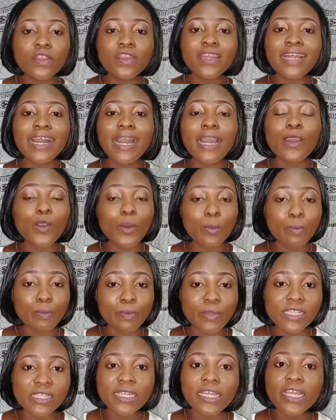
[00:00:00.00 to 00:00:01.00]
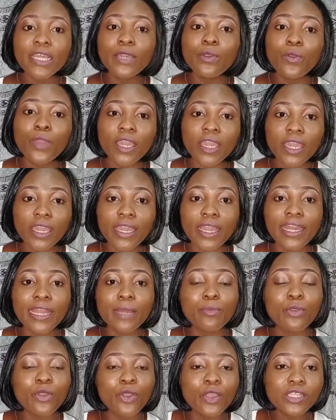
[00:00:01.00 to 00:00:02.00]
Both are completely
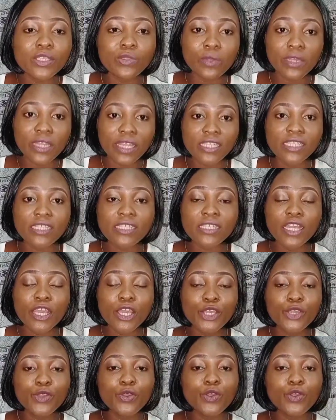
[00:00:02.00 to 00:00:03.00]
okay, and I'm going to let